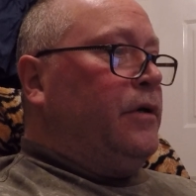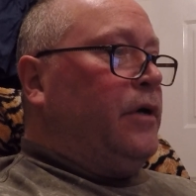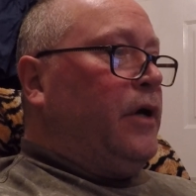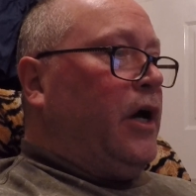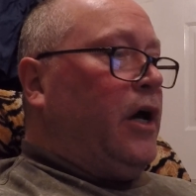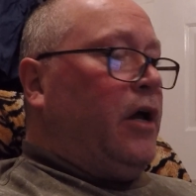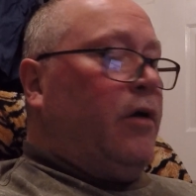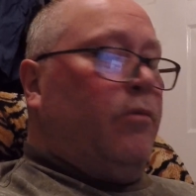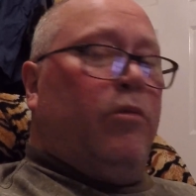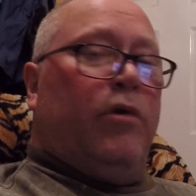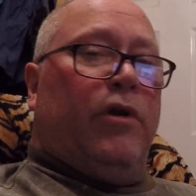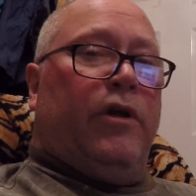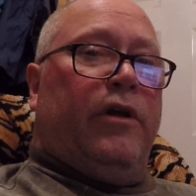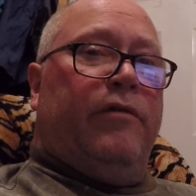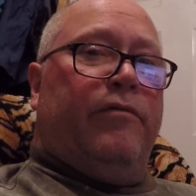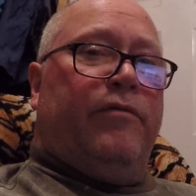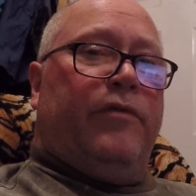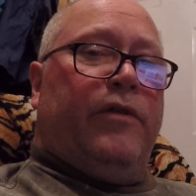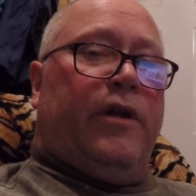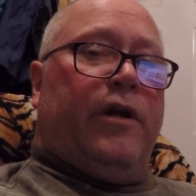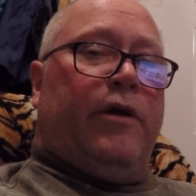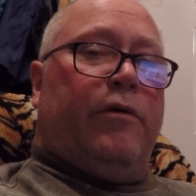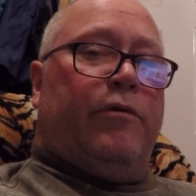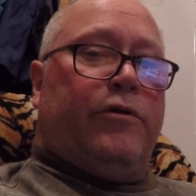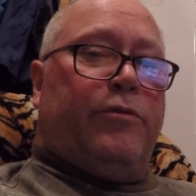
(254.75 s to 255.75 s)
I believed that
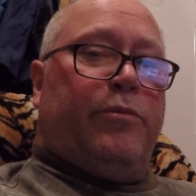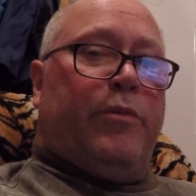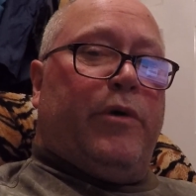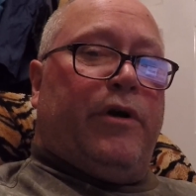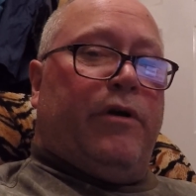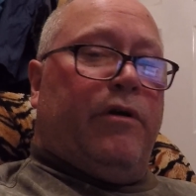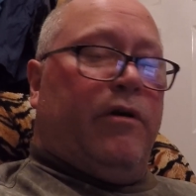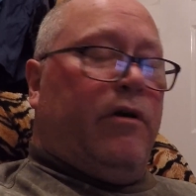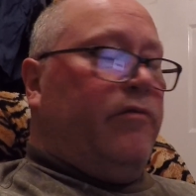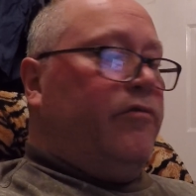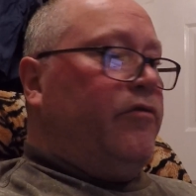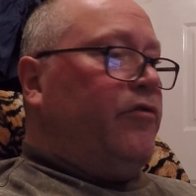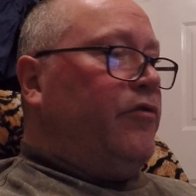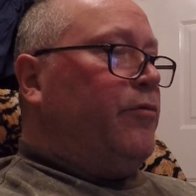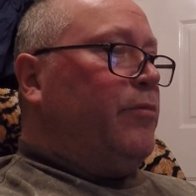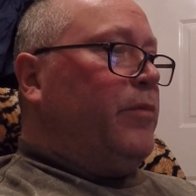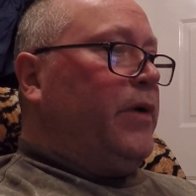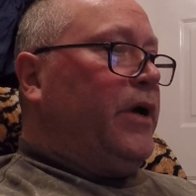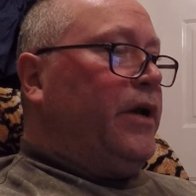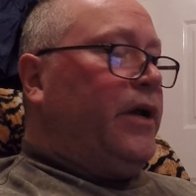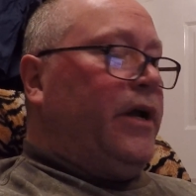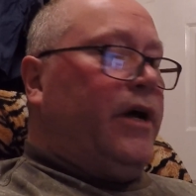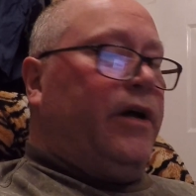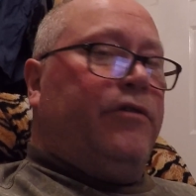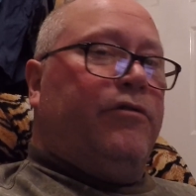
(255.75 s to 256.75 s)
I was better off with my
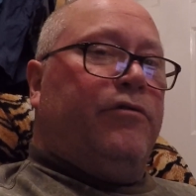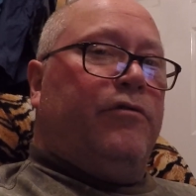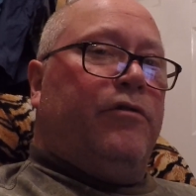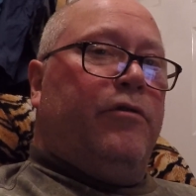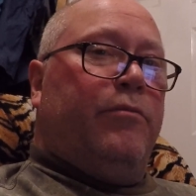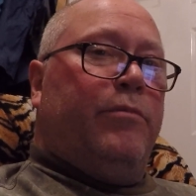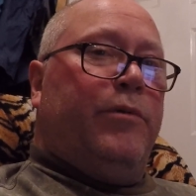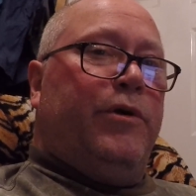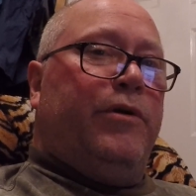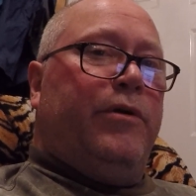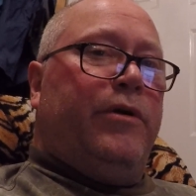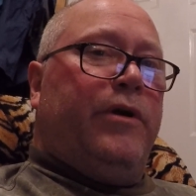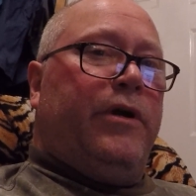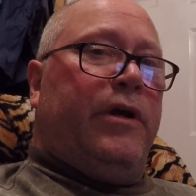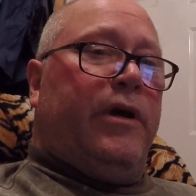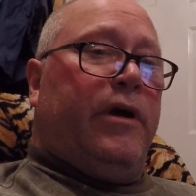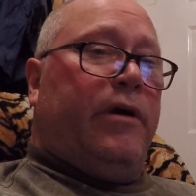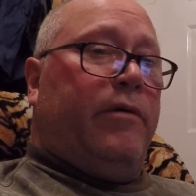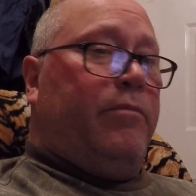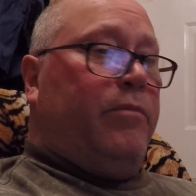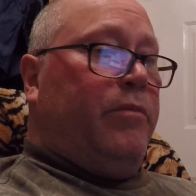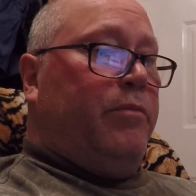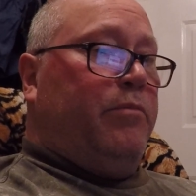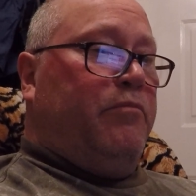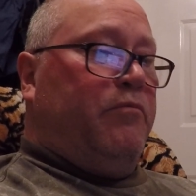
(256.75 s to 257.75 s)
natural immunity. I
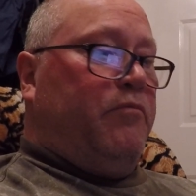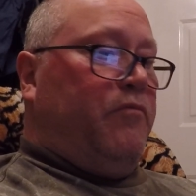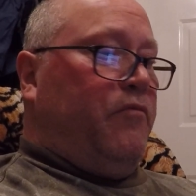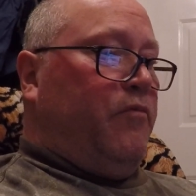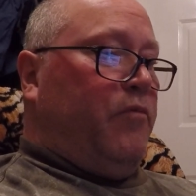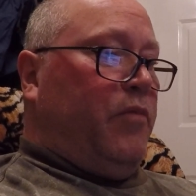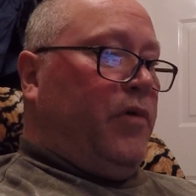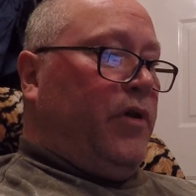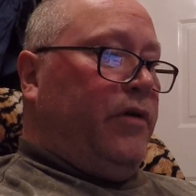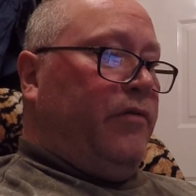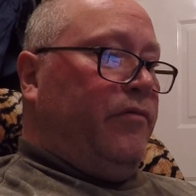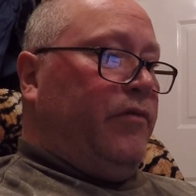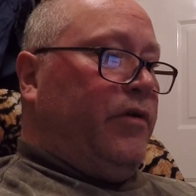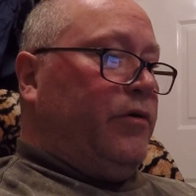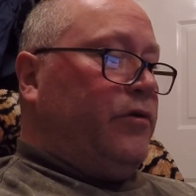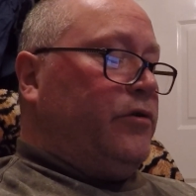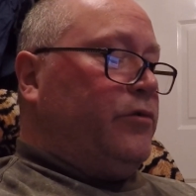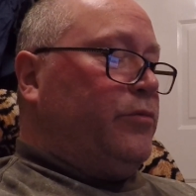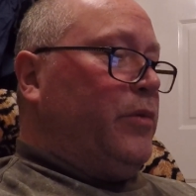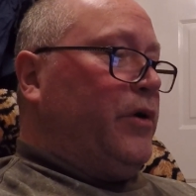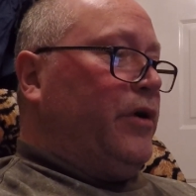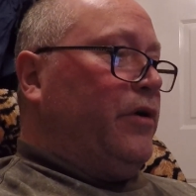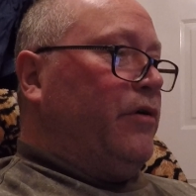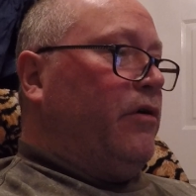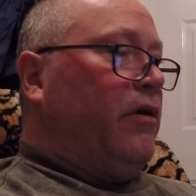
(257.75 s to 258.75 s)
believed I was
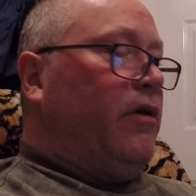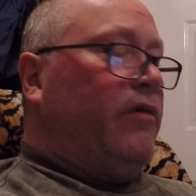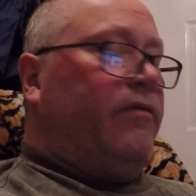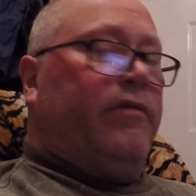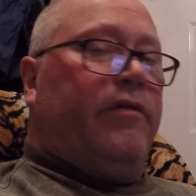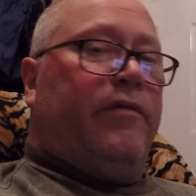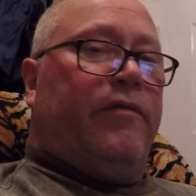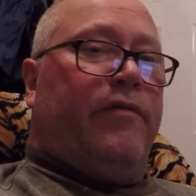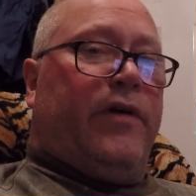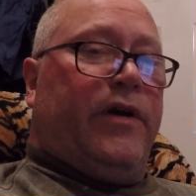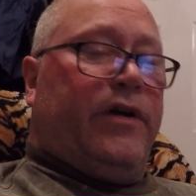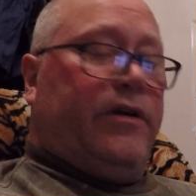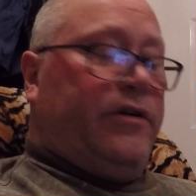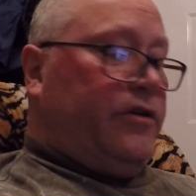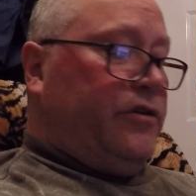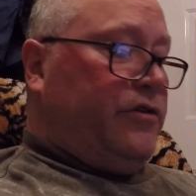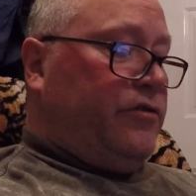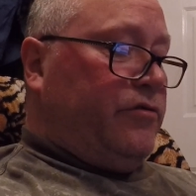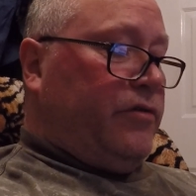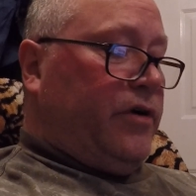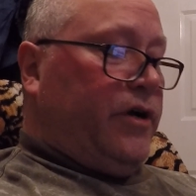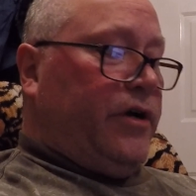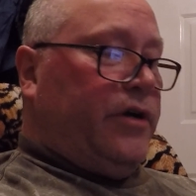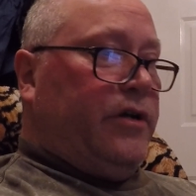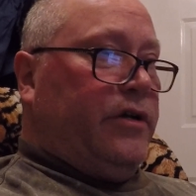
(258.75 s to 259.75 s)
better off if I just
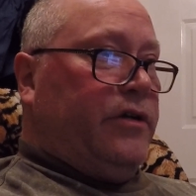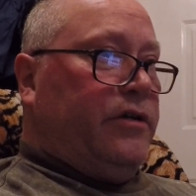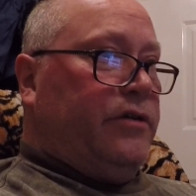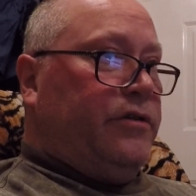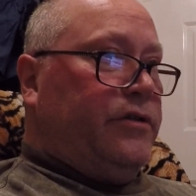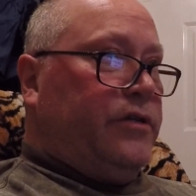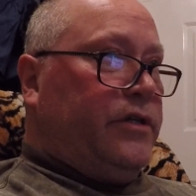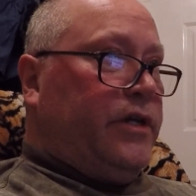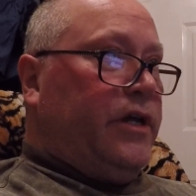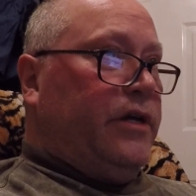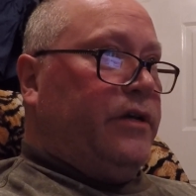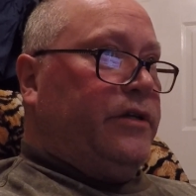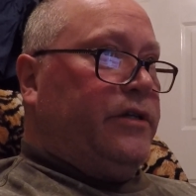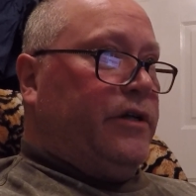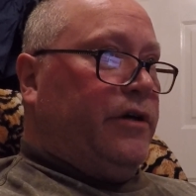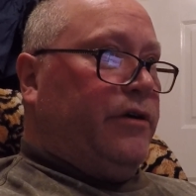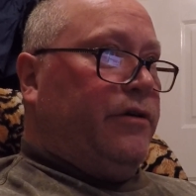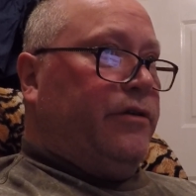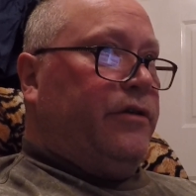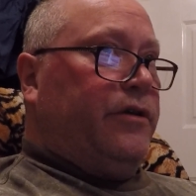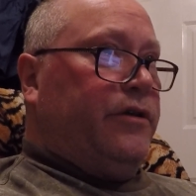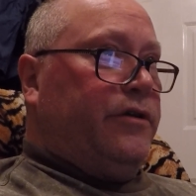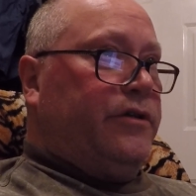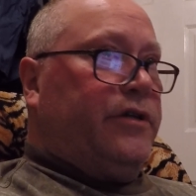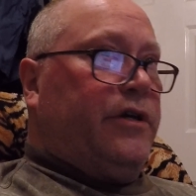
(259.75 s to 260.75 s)
tried to stay as
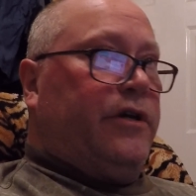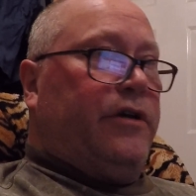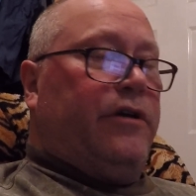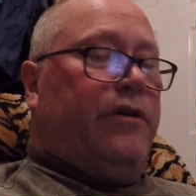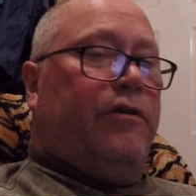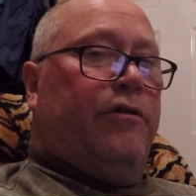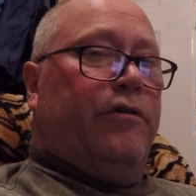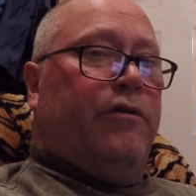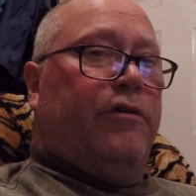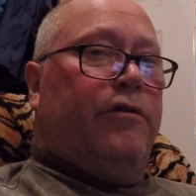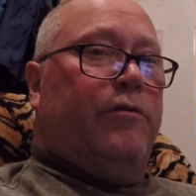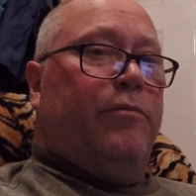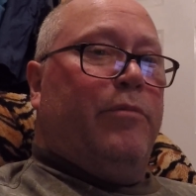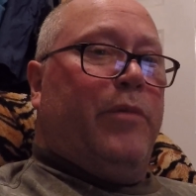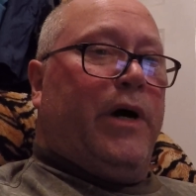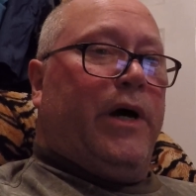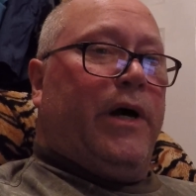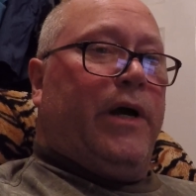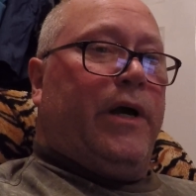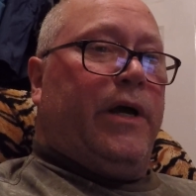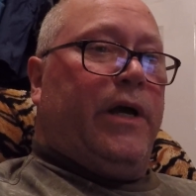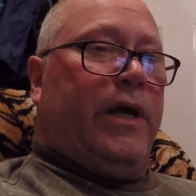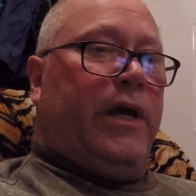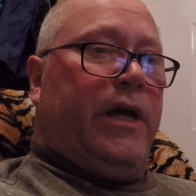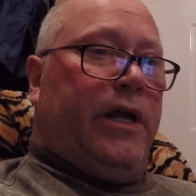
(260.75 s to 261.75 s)
healthy as I could
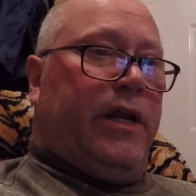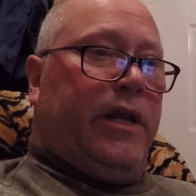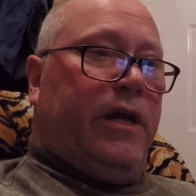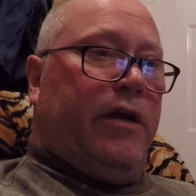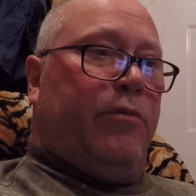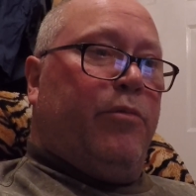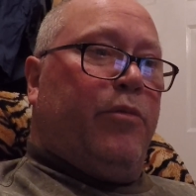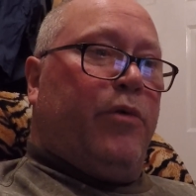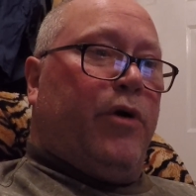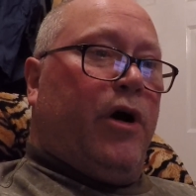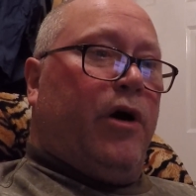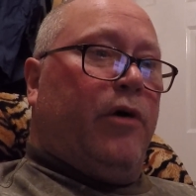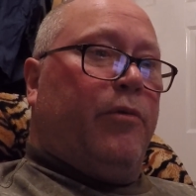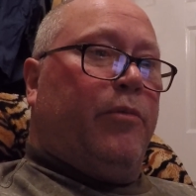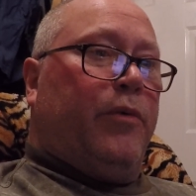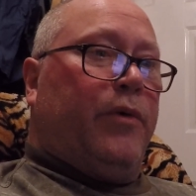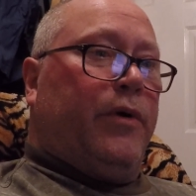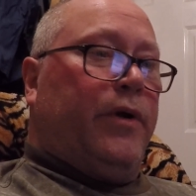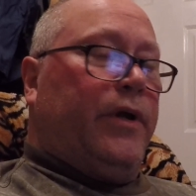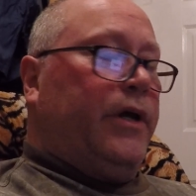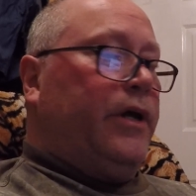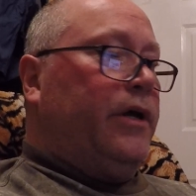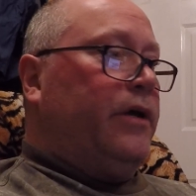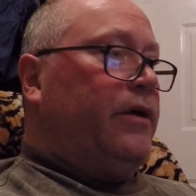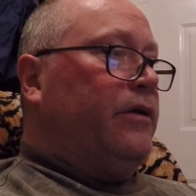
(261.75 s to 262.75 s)
by eating
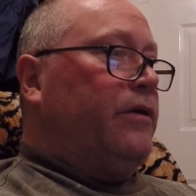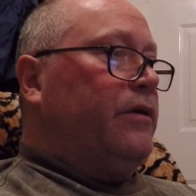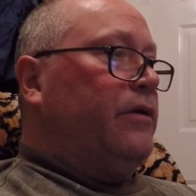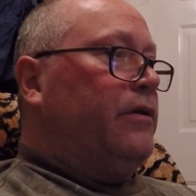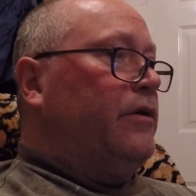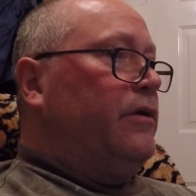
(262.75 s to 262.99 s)
properly and